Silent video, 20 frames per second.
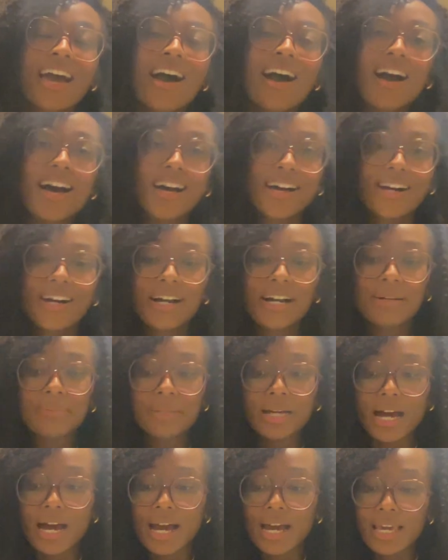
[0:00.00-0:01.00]

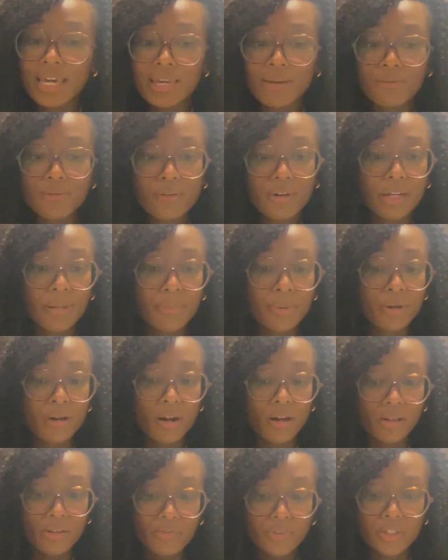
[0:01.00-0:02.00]
I am going to put
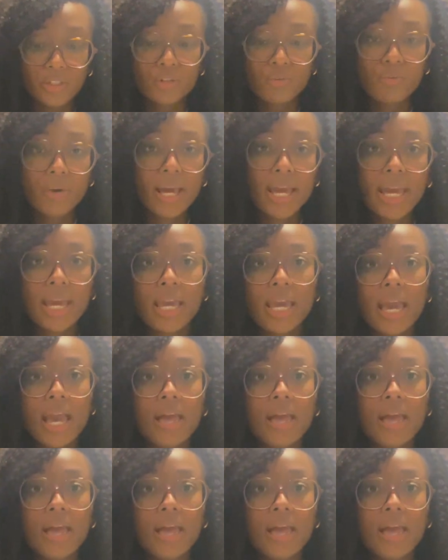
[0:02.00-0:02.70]
all of this away